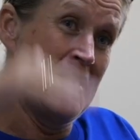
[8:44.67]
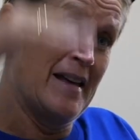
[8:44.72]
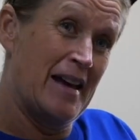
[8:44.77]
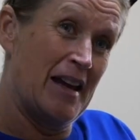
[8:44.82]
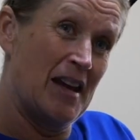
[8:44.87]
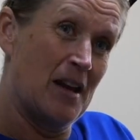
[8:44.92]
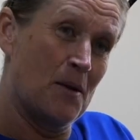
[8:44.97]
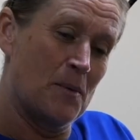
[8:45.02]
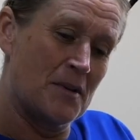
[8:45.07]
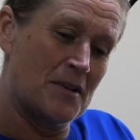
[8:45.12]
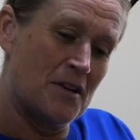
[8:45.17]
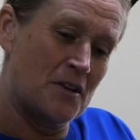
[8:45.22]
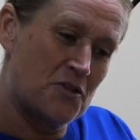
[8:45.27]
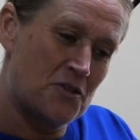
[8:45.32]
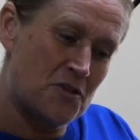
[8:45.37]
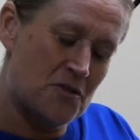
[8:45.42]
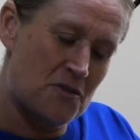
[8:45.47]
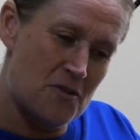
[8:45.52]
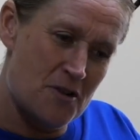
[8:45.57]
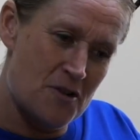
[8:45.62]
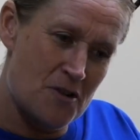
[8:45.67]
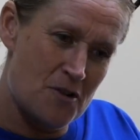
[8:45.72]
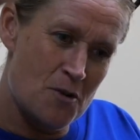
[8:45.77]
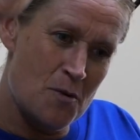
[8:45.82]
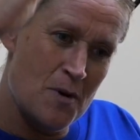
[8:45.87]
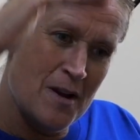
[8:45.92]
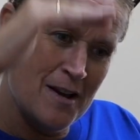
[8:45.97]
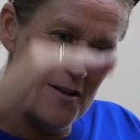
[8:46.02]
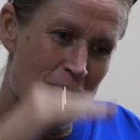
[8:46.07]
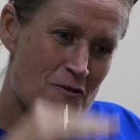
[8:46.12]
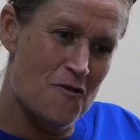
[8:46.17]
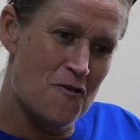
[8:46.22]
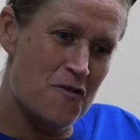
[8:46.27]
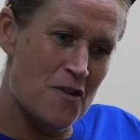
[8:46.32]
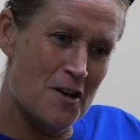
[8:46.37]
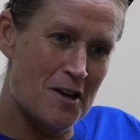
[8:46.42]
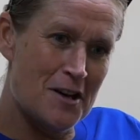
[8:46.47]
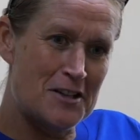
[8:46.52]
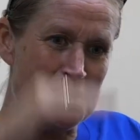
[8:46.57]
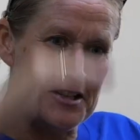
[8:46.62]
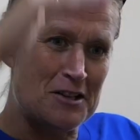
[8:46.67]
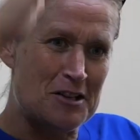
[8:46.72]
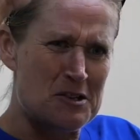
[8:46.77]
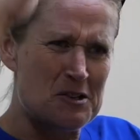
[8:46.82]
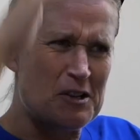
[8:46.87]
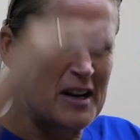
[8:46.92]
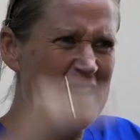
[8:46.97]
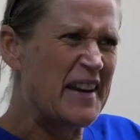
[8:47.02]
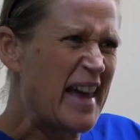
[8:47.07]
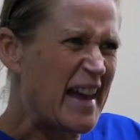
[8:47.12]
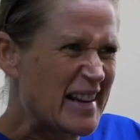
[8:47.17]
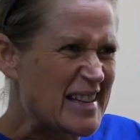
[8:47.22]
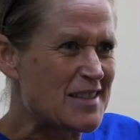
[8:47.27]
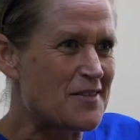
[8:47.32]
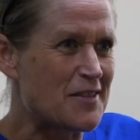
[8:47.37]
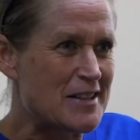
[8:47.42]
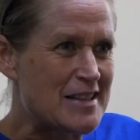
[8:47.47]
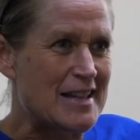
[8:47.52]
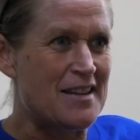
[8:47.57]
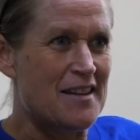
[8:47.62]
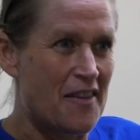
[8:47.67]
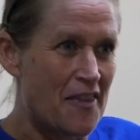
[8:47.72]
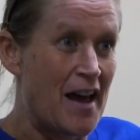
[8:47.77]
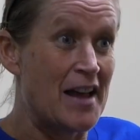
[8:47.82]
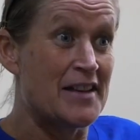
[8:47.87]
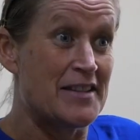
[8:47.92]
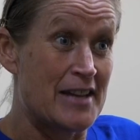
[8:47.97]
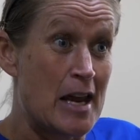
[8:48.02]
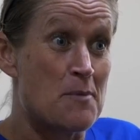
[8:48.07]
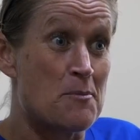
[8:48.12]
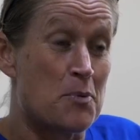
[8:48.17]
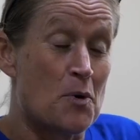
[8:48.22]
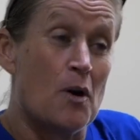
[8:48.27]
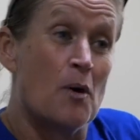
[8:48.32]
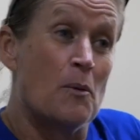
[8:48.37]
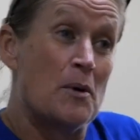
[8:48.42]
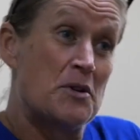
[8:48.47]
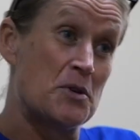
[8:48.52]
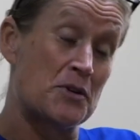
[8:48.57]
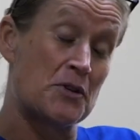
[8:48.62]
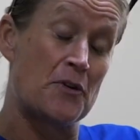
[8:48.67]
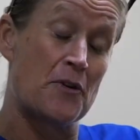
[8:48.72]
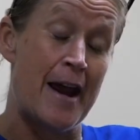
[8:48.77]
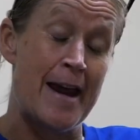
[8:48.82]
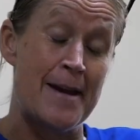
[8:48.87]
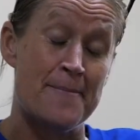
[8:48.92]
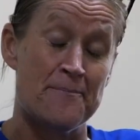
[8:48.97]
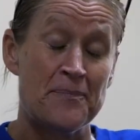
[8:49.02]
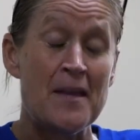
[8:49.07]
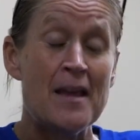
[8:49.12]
And it was a true vertical connectivity that day brought, which was great.